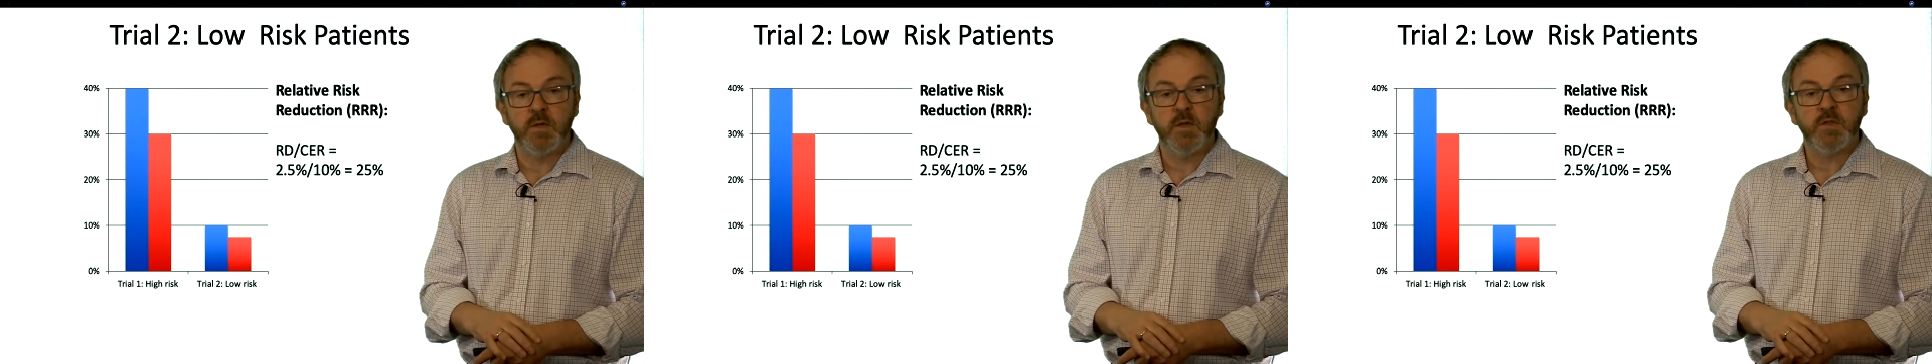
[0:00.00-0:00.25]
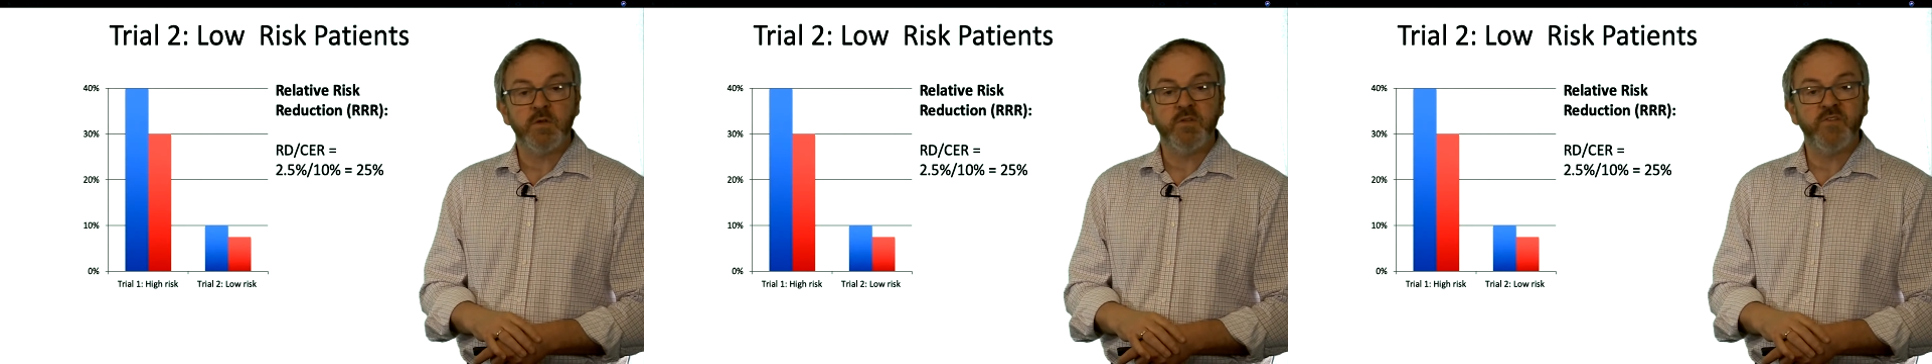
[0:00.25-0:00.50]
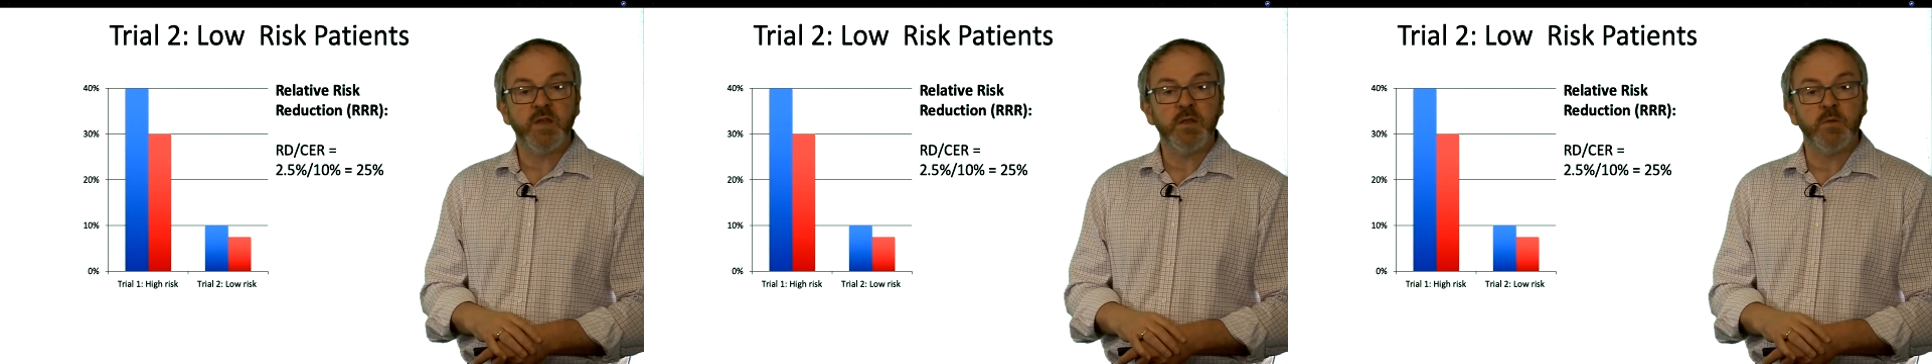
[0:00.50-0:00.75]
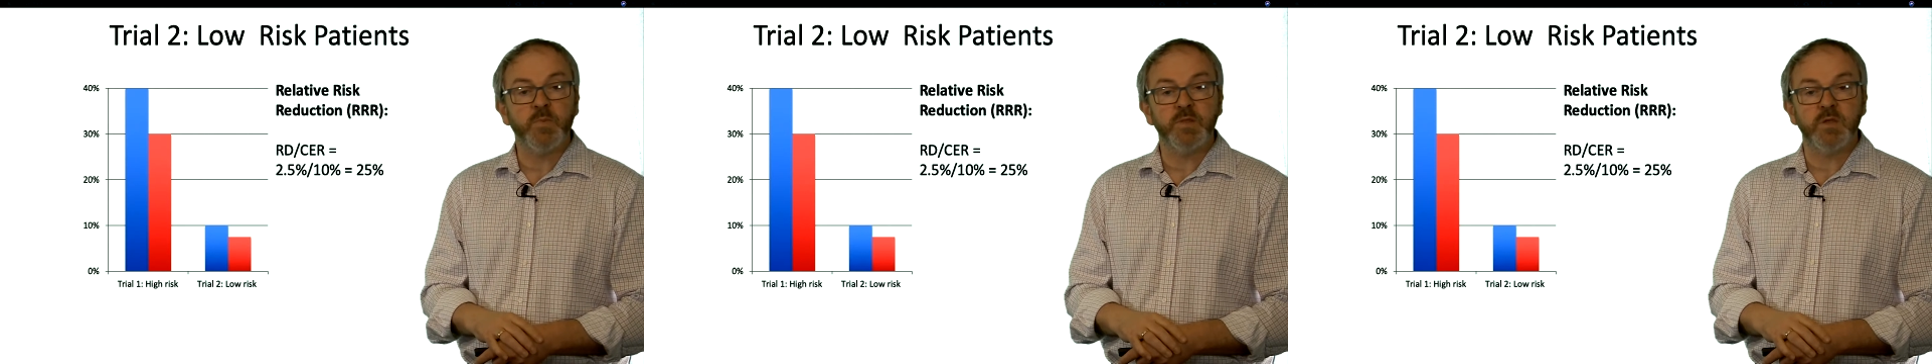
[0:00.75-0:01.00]
So you've ended
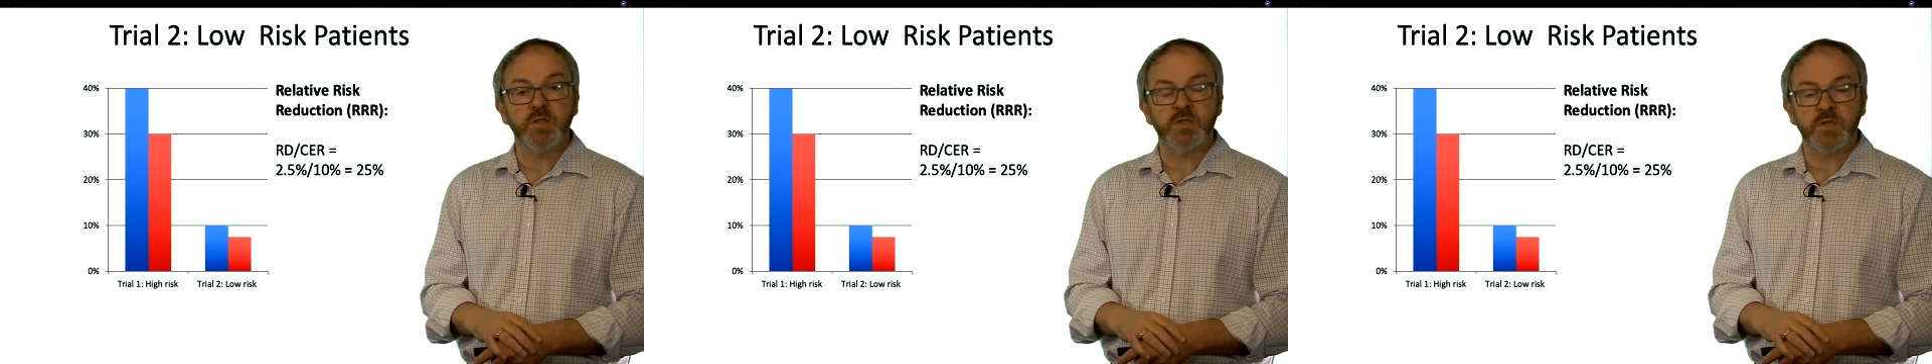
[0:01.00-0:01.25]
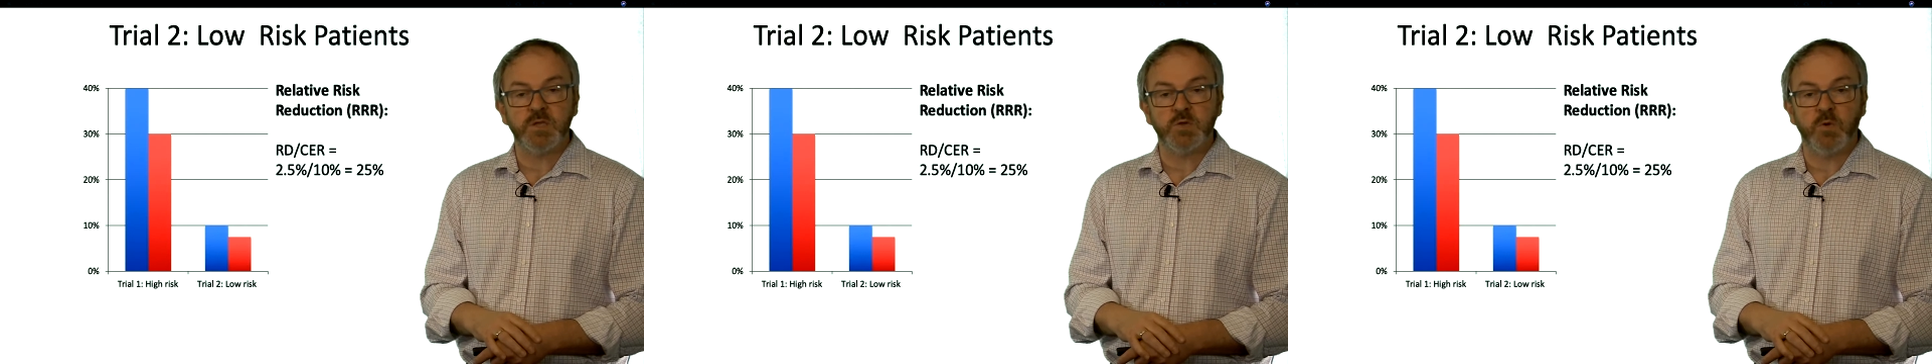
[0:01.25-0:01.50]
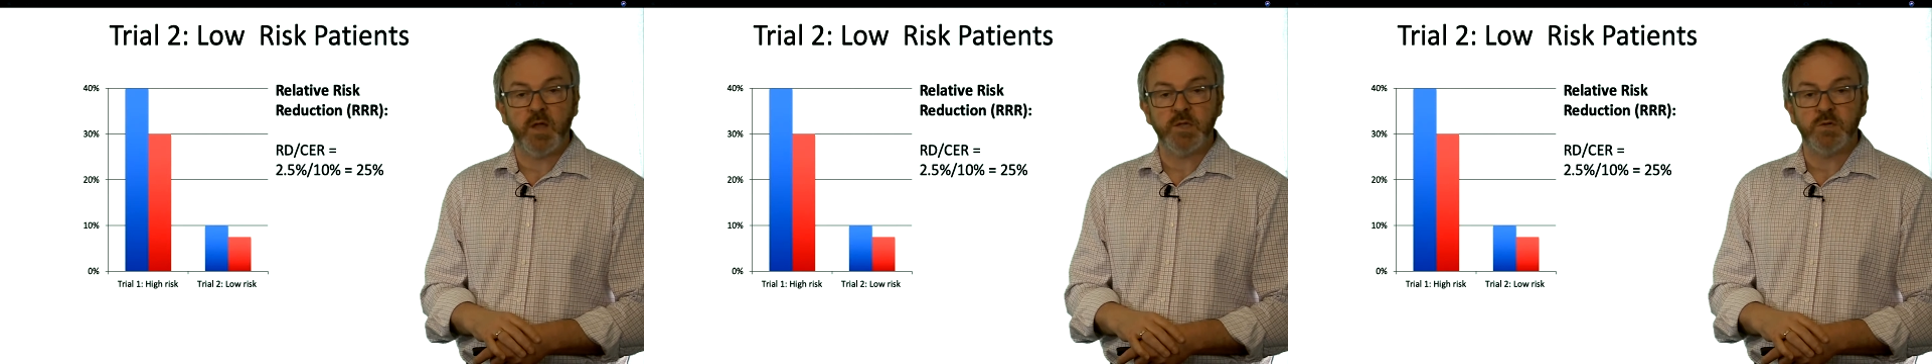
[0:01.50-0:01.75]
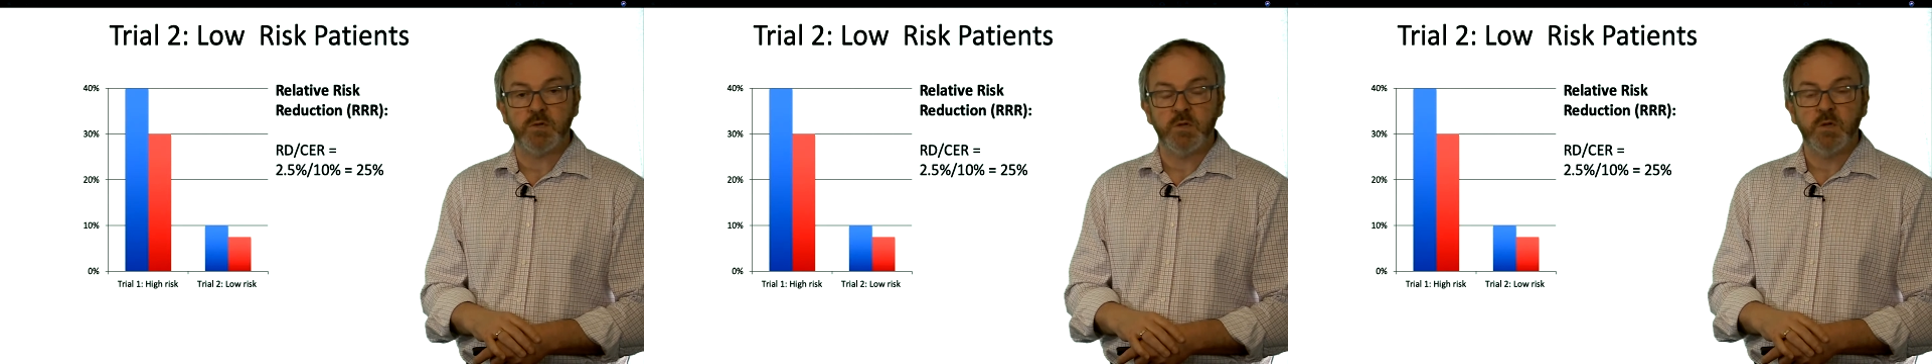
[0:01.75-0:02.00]
up in this
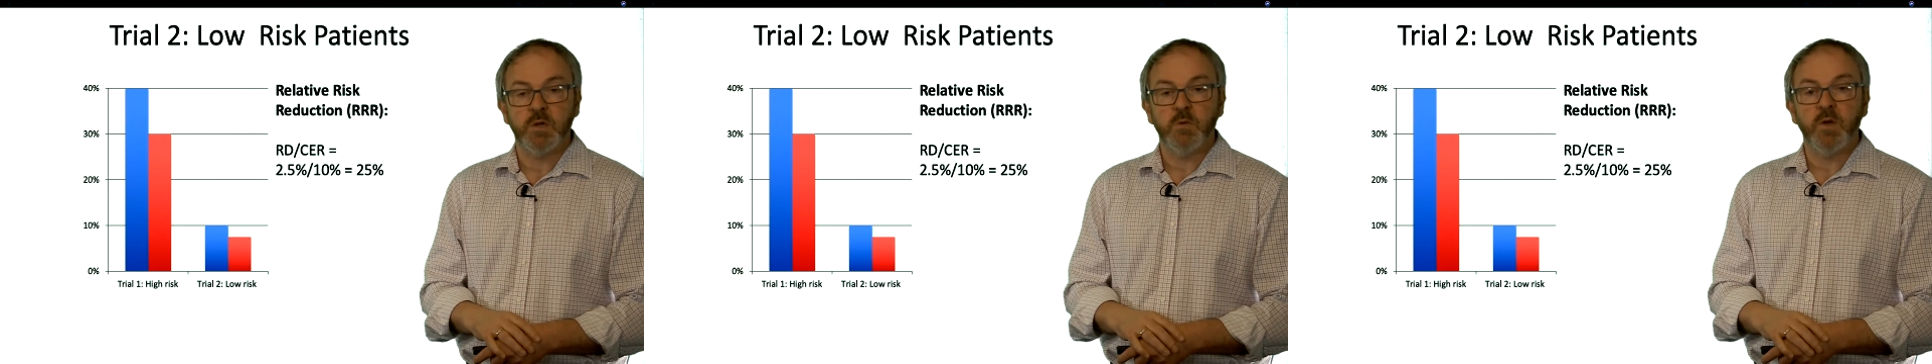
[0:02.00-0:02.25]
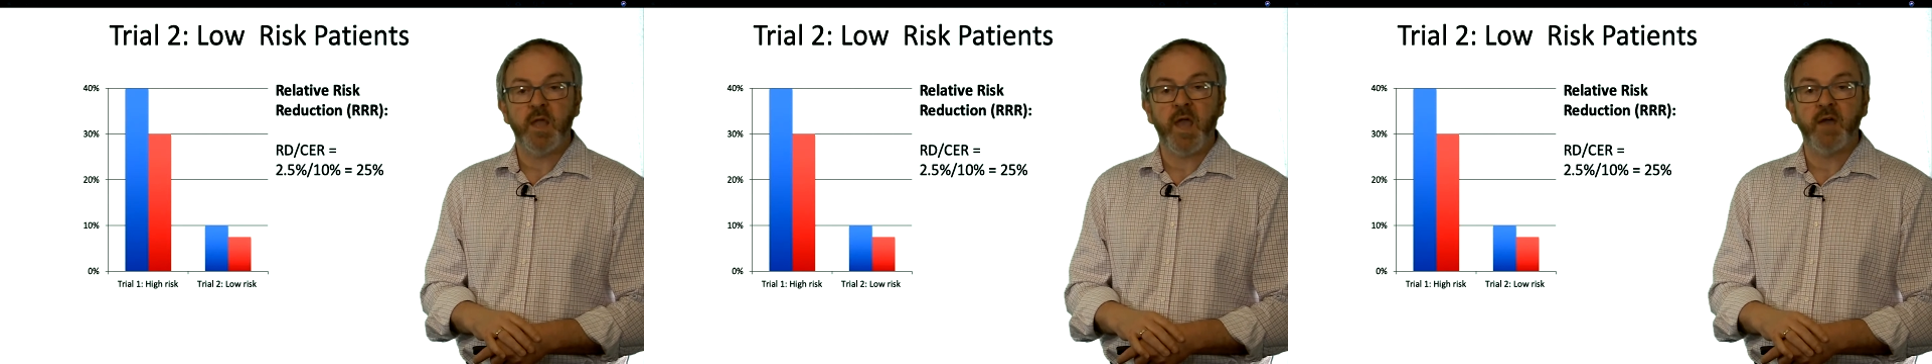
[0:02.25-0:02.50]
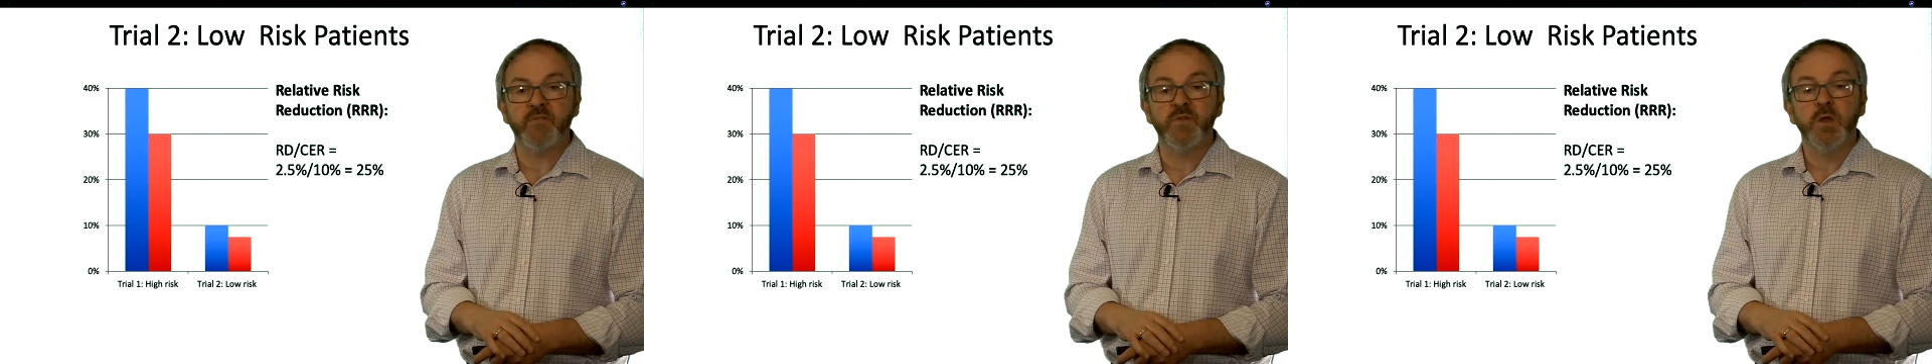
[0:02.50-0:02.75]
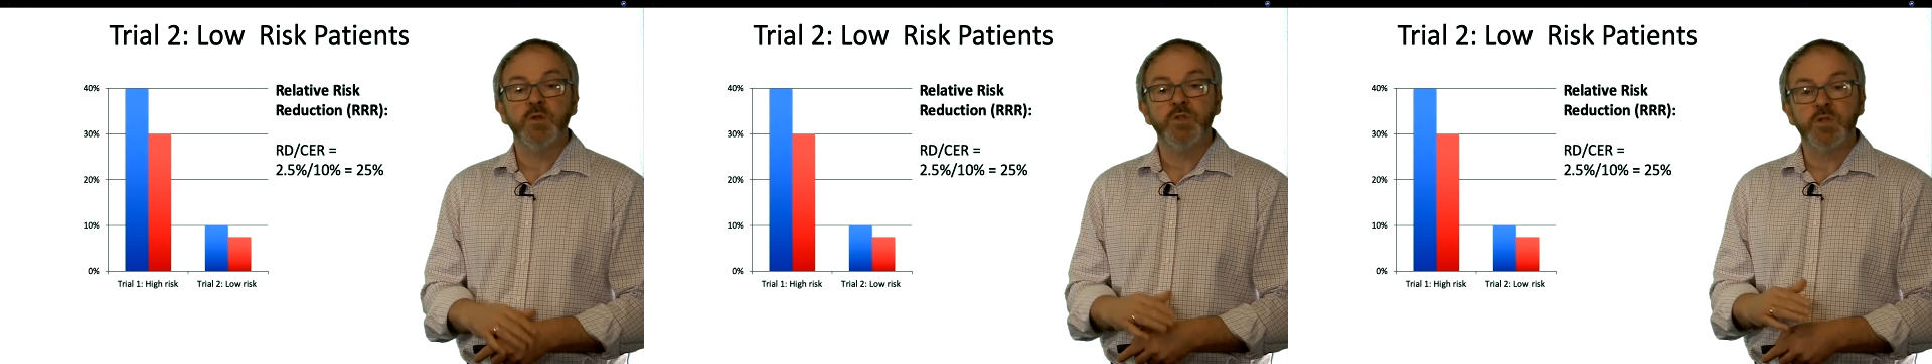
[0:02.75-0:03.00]
situation where you have
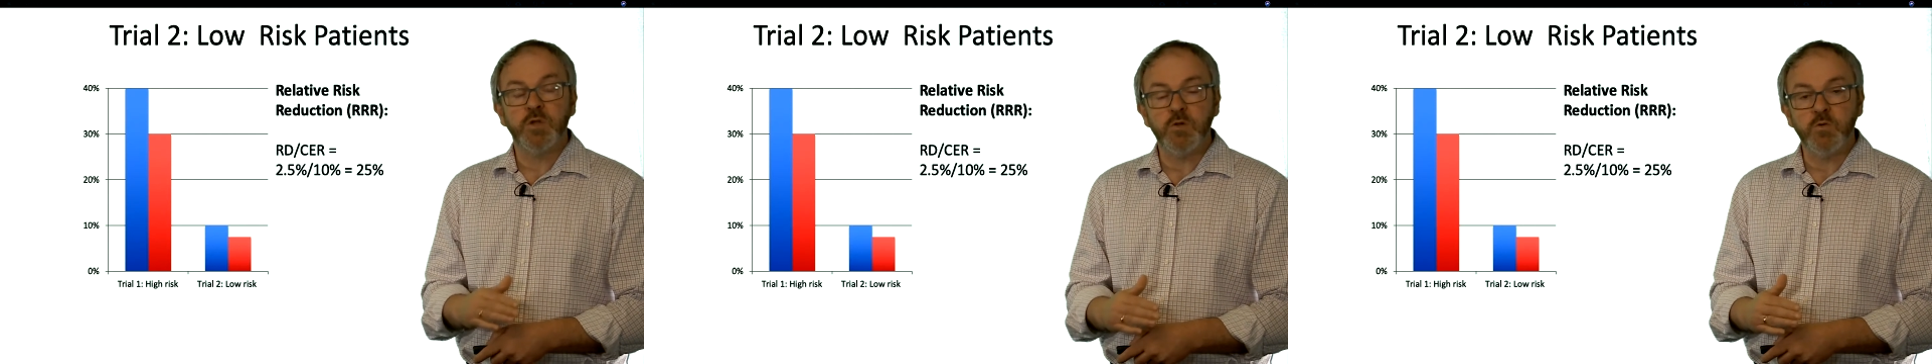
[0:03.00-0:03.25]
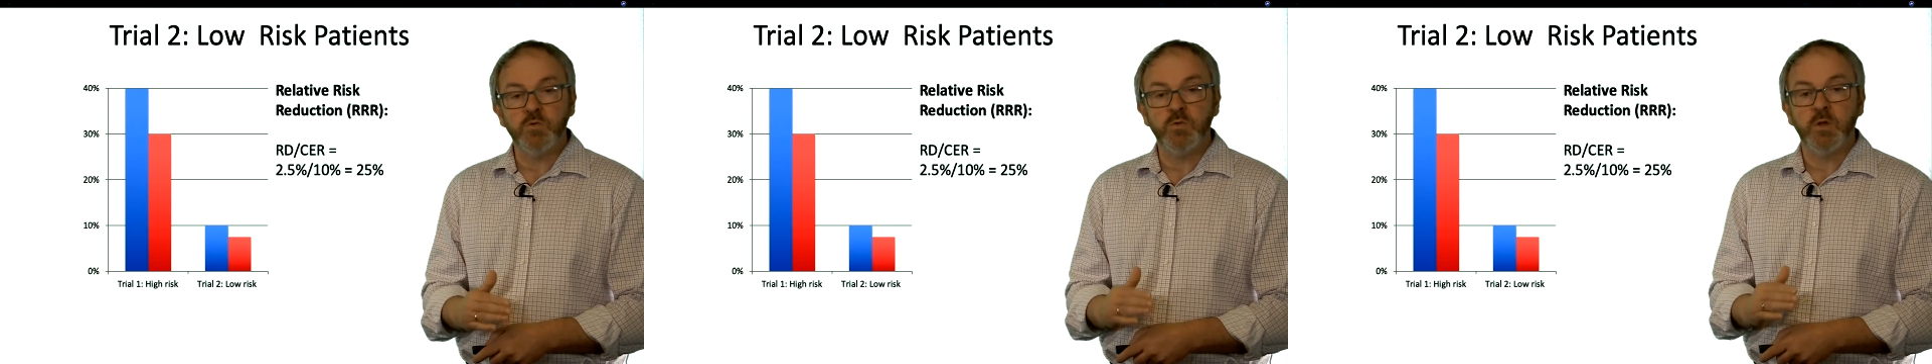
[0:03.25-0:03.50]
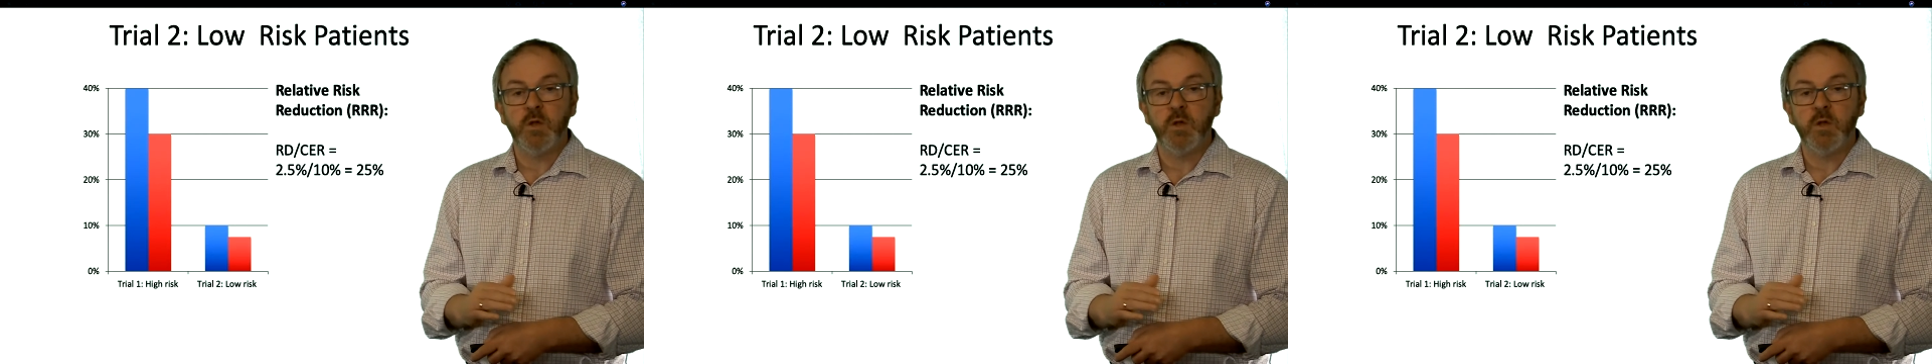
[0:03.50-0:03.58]
two